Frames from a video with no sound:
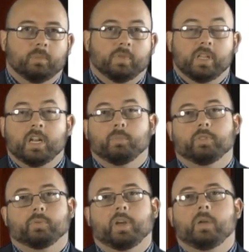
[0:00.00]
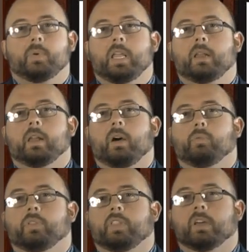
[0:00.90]
But then number three, we need to
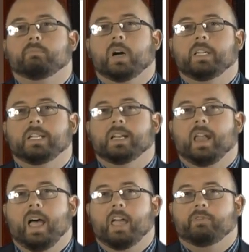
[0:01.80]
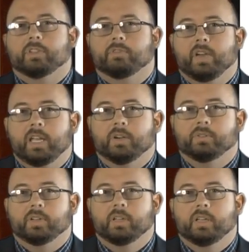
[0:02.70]
note that the abundant life is
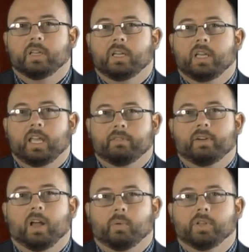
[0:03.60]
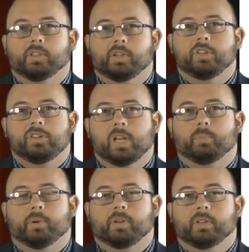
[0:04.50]
found in following the good
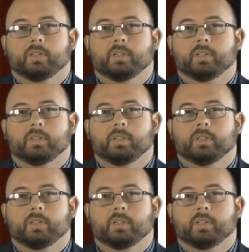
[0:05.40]
shepherd.